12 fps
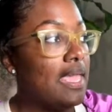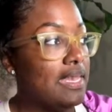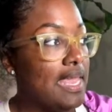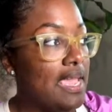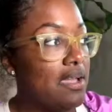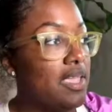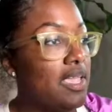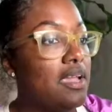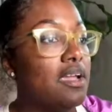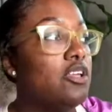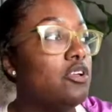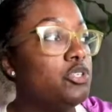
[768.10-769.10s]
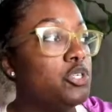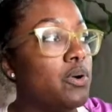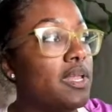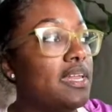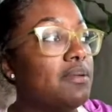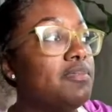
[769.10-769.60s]
And down here, you
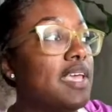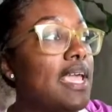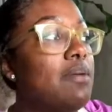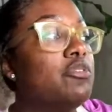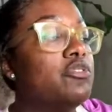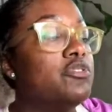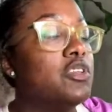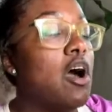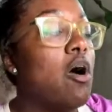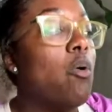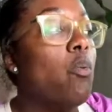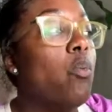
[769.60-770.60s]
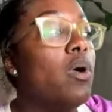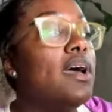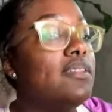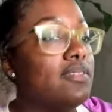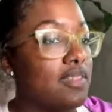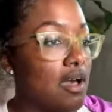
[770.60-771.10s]
joining them tables on
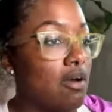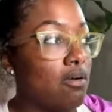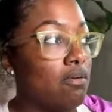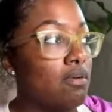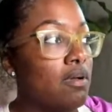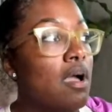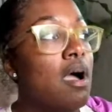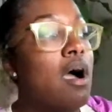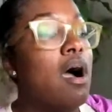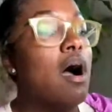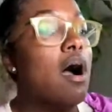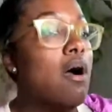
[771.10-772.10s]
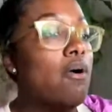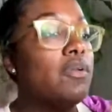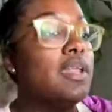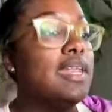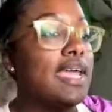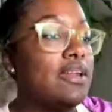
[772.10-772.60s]
what though? On the
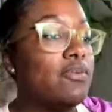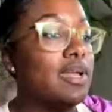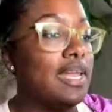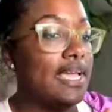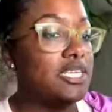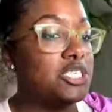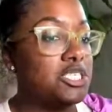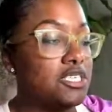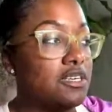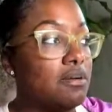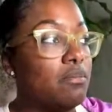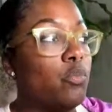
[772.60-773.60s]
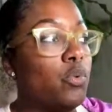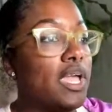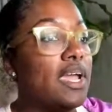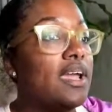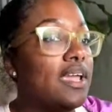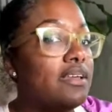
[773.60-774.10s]
data relationship. Where
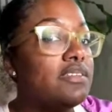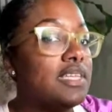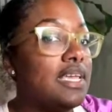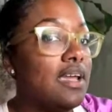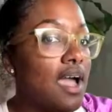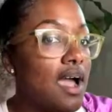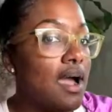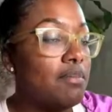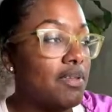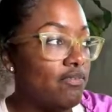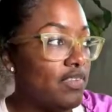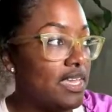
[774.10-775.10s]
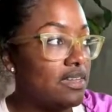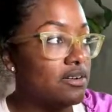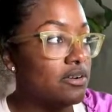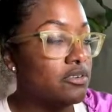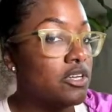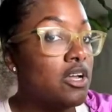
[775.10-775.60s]
is the common field
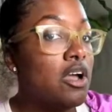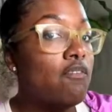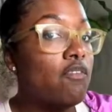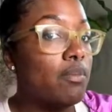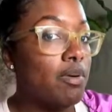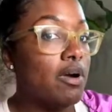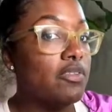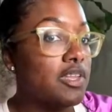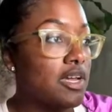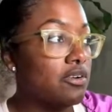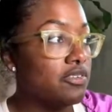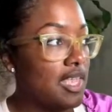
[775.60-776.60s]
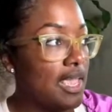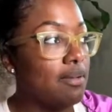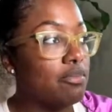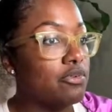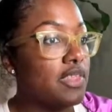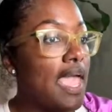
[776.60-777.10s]
for both of those tables?
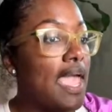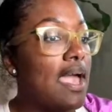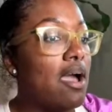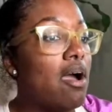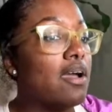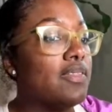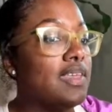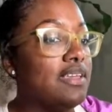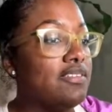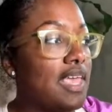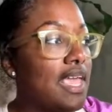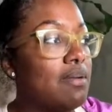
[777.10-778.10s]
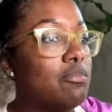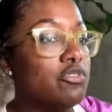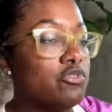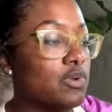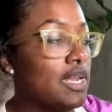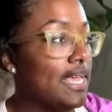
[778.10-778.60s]
How are these tables
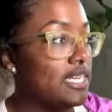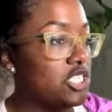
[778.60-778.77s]
relational?